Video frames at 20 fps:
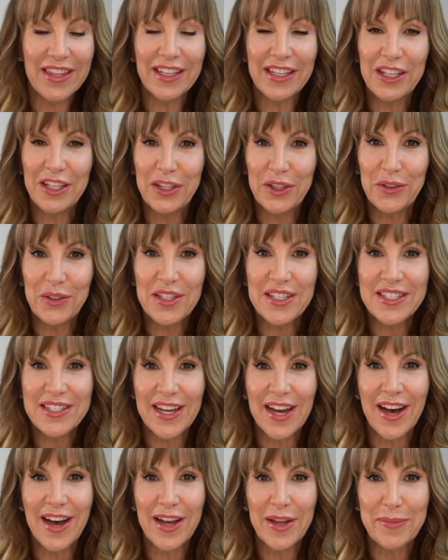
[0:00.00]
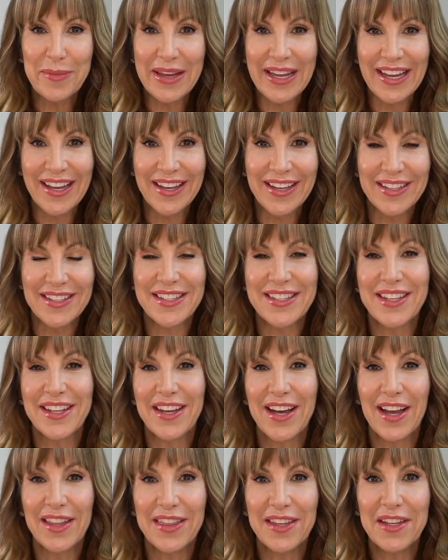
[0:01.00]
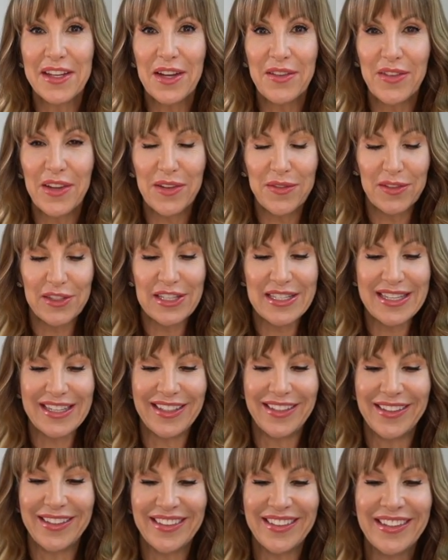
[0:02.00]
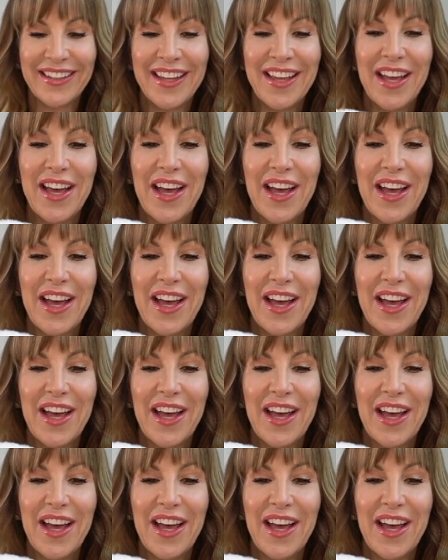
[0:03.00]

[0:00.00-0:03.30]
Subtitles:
the cutest eye mask I think I've ever seen.